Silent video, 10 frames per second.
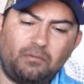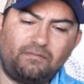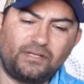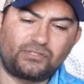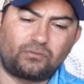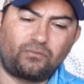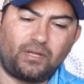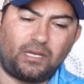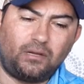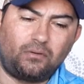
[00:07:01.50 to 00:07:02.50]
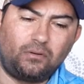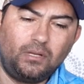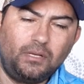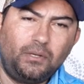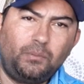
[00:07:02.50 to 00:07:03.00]
of this one right here,
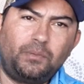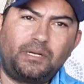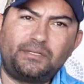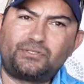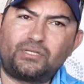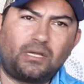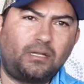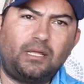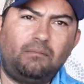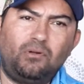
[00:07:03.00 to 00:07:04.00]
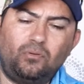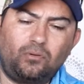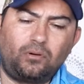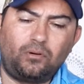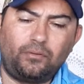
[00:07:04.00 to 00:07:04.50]
but it's not a name
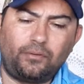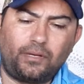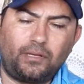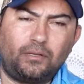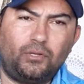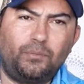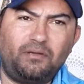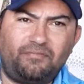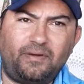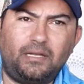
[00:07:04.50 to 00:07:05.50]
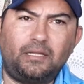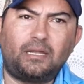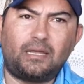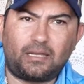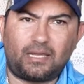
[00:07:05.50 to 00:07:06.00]
lure. You may find it
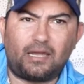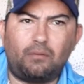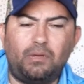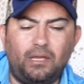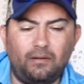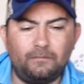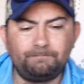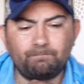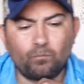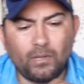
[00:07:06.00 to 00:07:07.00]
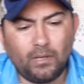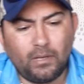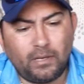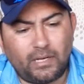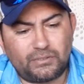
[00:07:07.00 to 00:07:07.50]
at Academy.
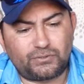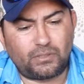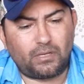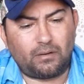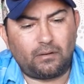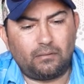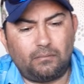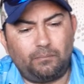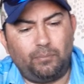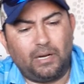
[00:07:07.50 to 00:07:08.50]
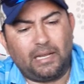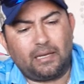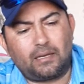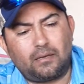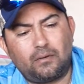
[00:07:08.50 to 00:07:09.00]
It's
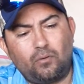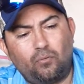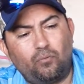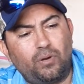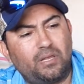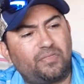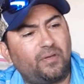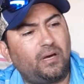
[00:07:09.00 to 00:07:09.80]
black with